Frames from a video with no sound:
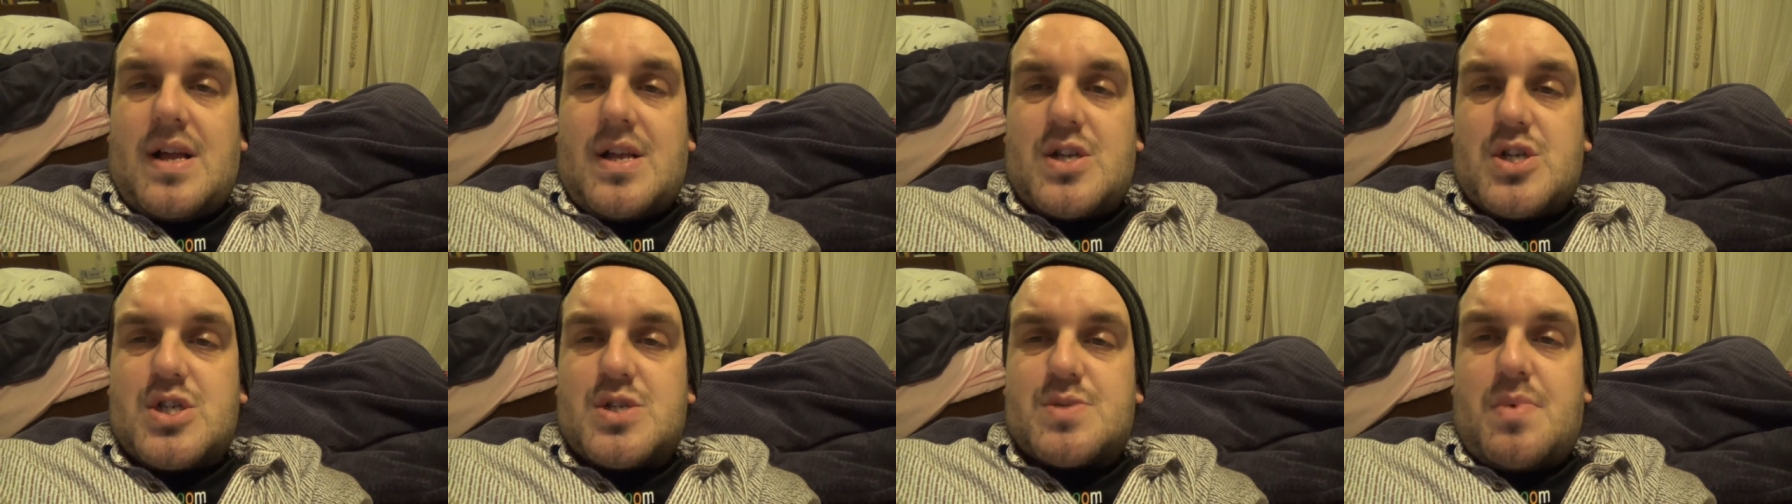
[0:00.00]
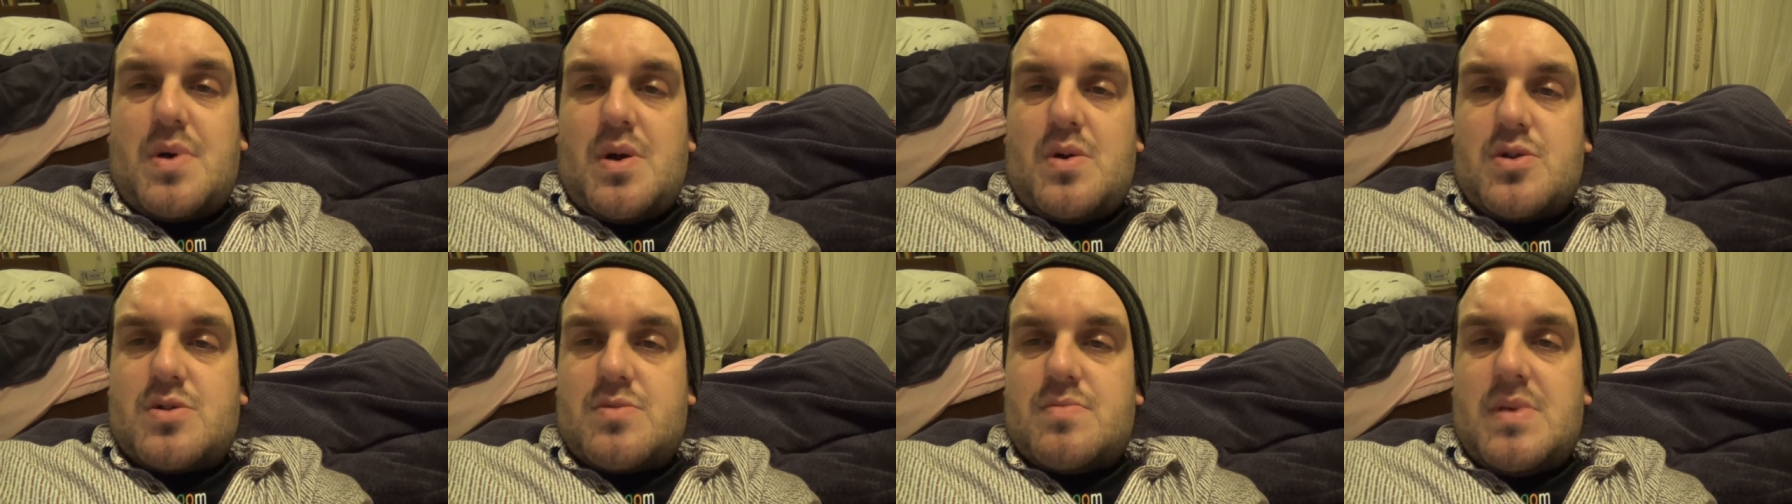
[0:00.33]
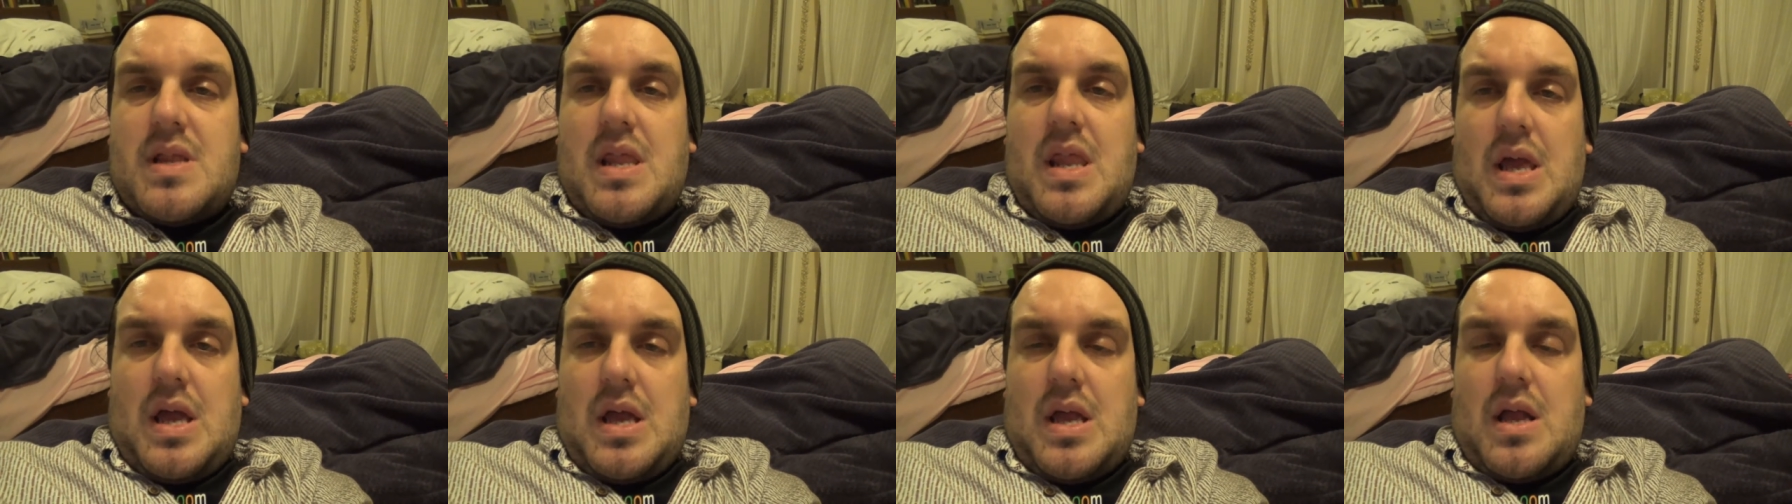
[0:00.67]
and she spoke to
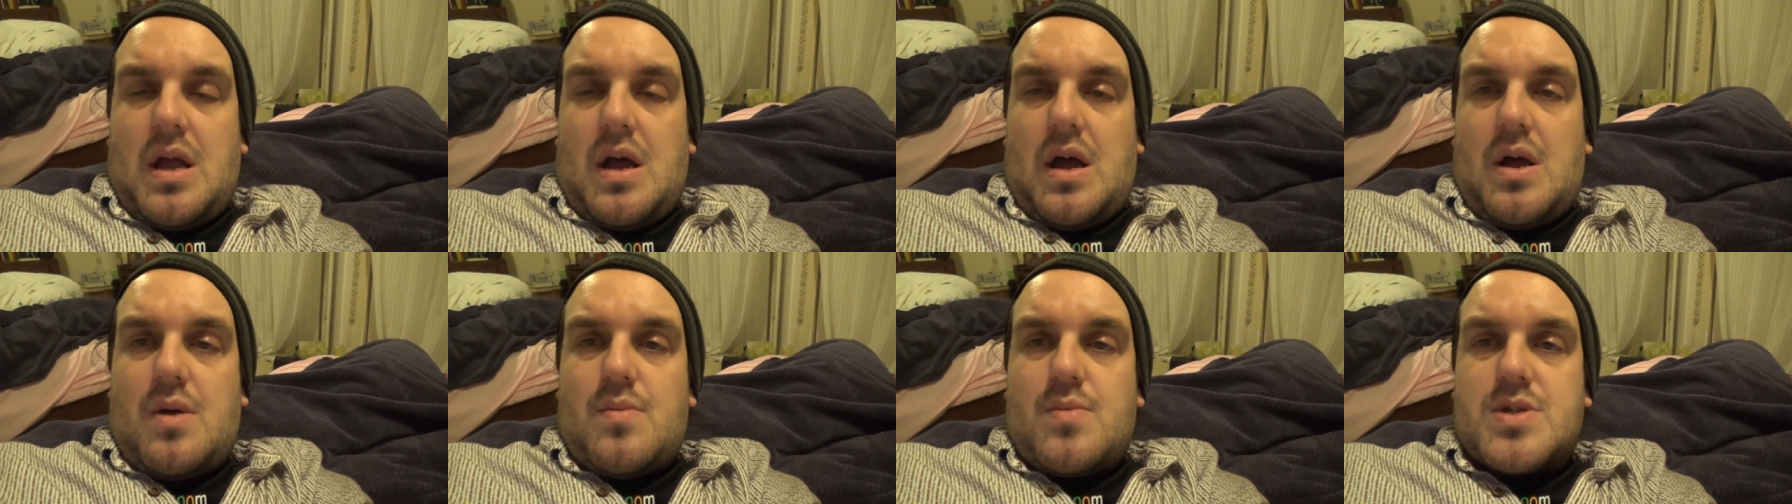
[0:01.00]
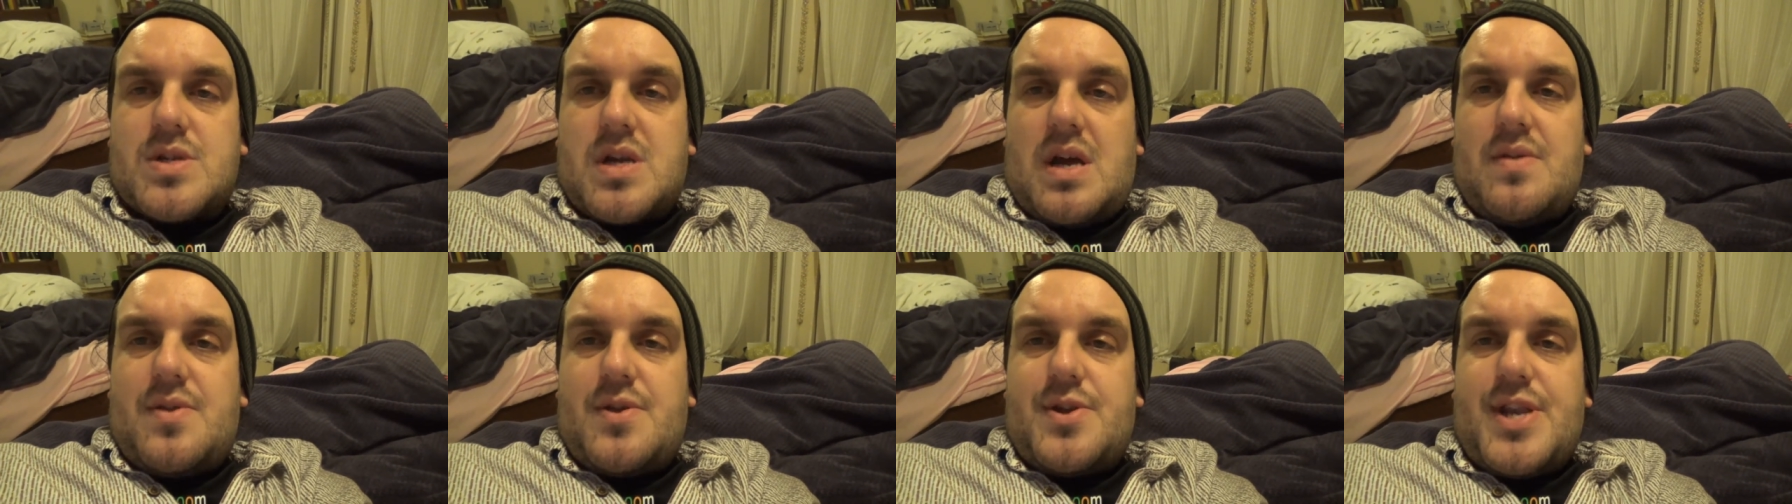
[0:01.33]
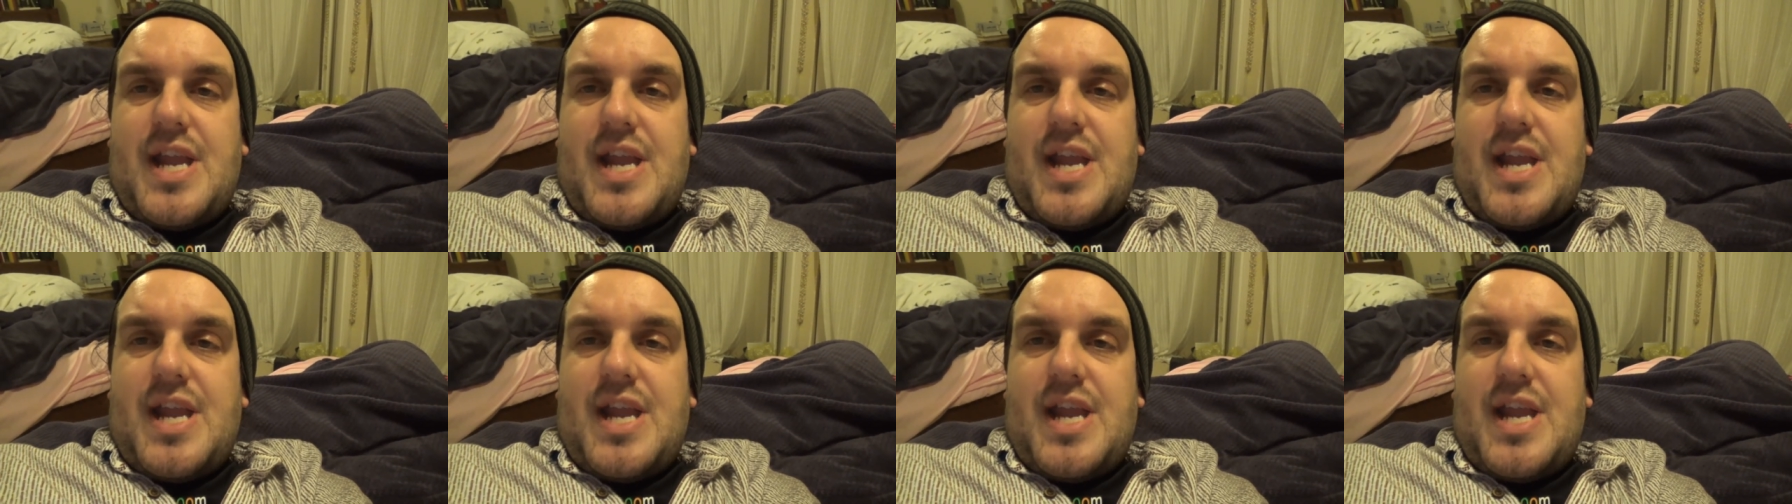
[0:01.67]
me like I was either